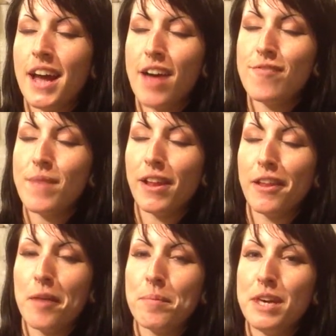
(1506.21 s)
I've met a
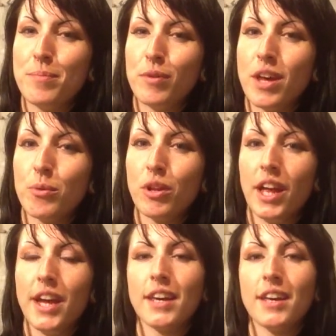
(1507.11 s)
lot of people that were
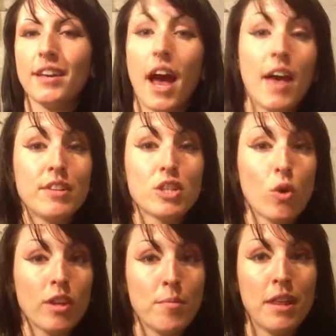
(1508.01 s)
like, I haven't
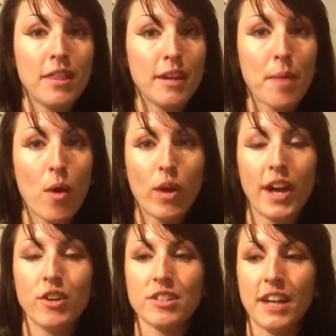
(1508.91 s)
told them anything about what
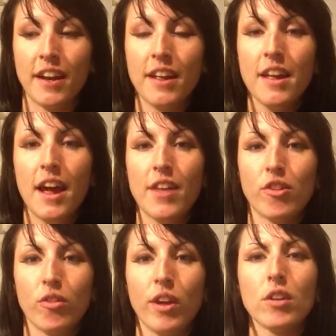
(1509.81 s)
I understand, and
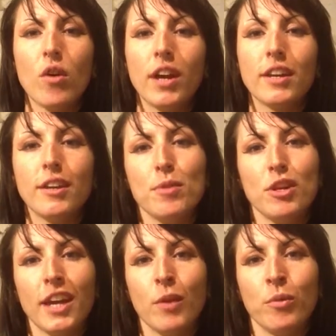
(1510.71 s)
they're like, no, I can
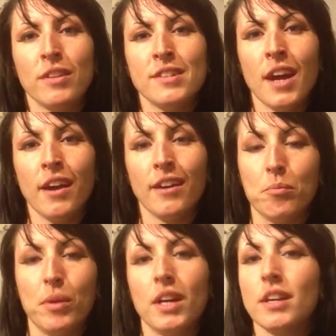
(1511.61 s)
communicate with the dead.
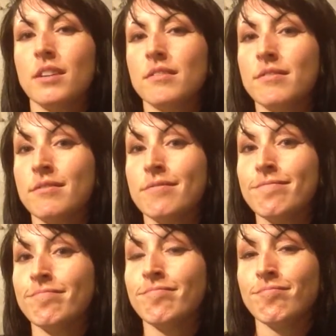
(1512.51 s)
I'm like,
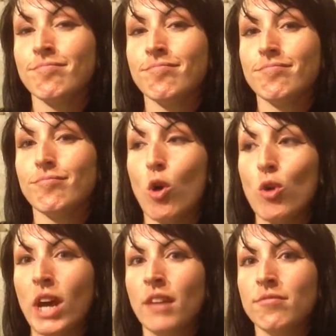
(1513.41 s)

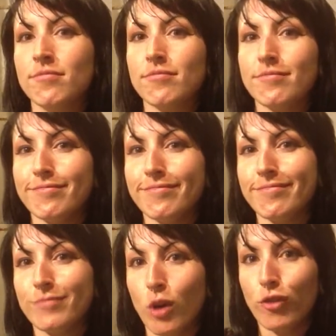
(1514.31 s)
okay,
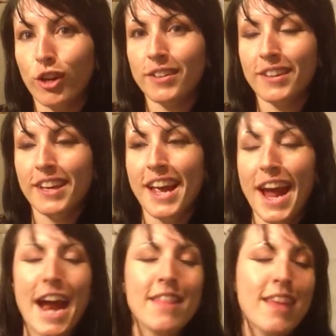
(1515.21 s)
go for it.
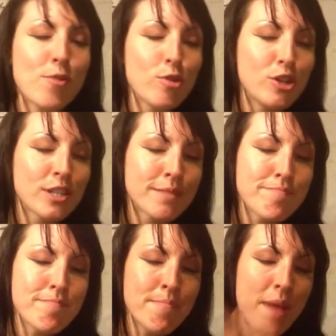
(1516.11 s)
And they would just
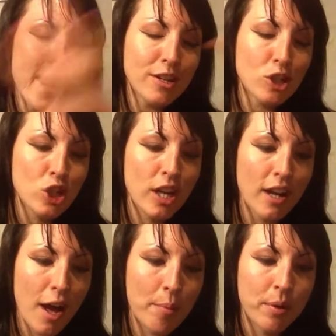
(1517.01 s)
make shit
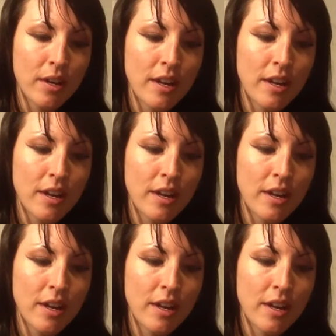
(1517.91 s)
up.